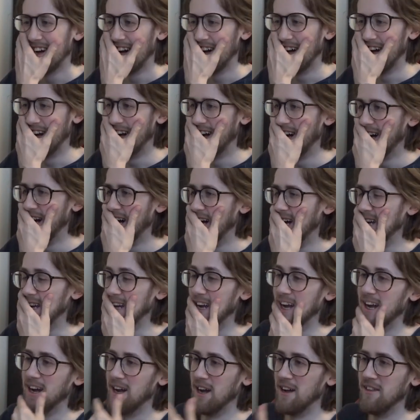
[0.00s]

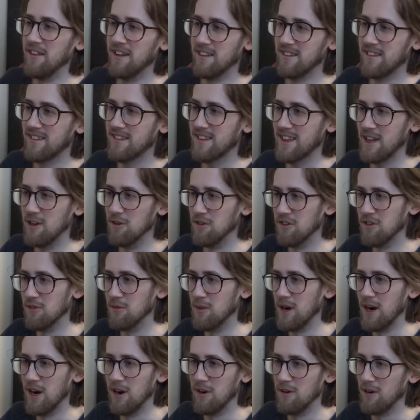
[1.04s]
then Skills as
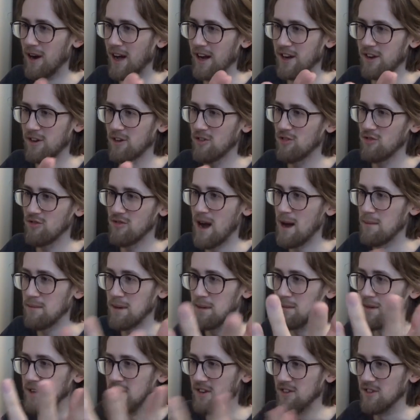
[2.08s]
well had crap
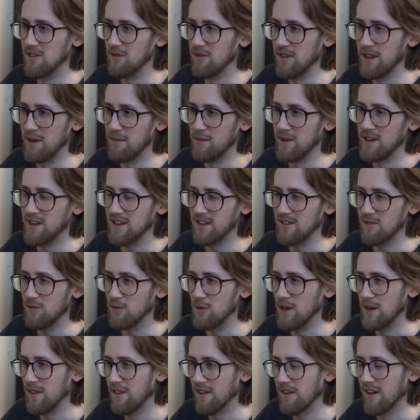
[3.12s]
images other than when she's
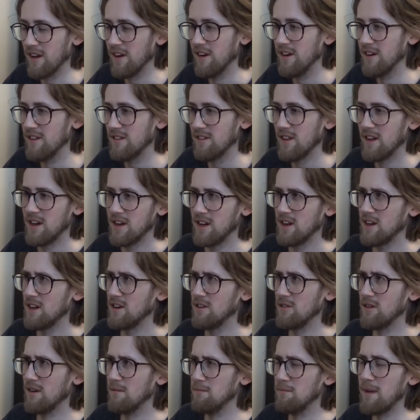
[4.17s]
with her
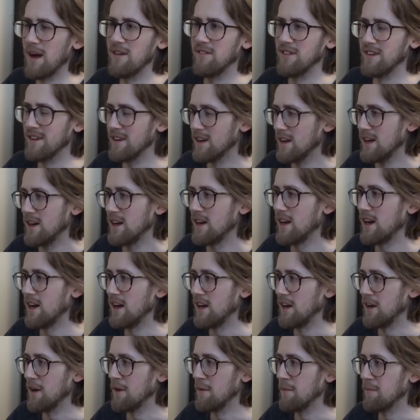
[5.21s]
Bevin.
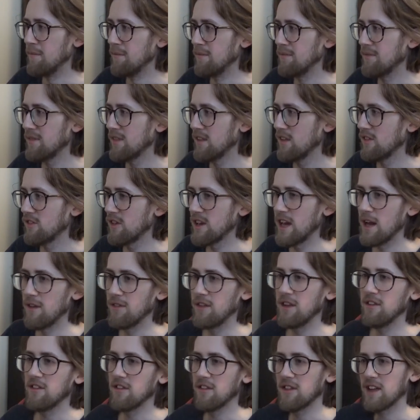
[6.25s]

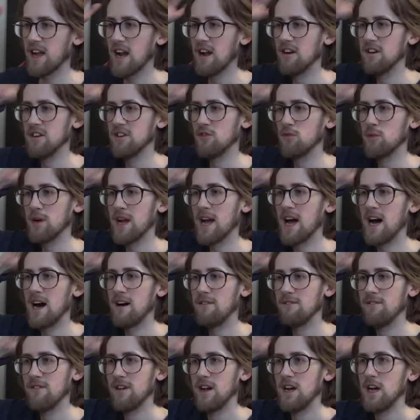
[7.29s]
These are the characters we
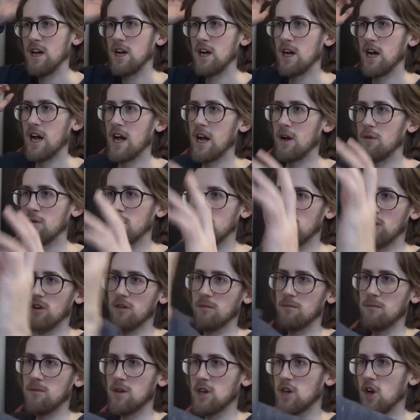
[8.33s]
have. We've
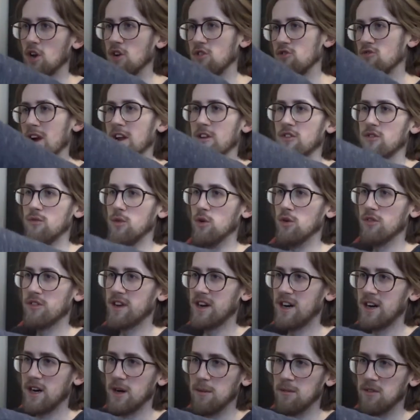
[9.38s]
got greatest of all
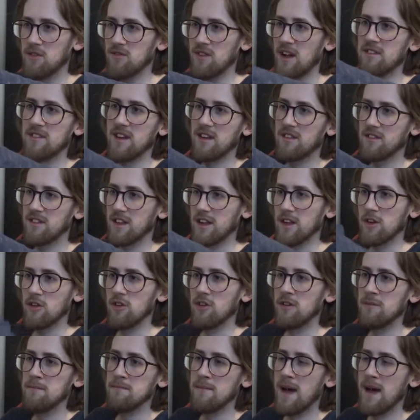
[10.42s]
times, fantastic, good,